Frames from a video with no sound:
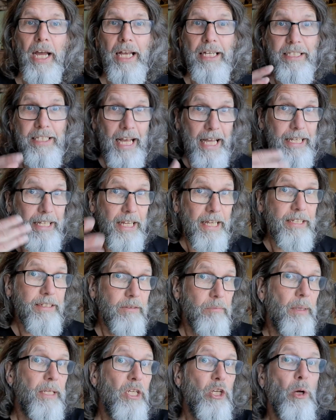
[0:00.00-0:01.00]
And that
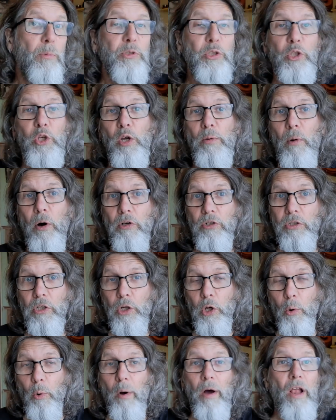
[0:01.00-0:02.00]
is, when it comes to your emotional
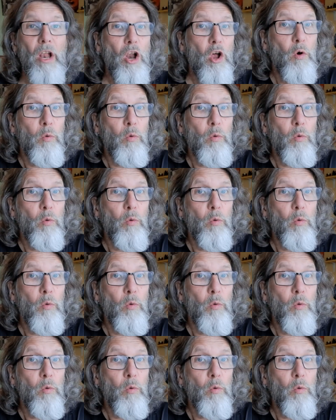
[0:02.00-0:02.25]
core,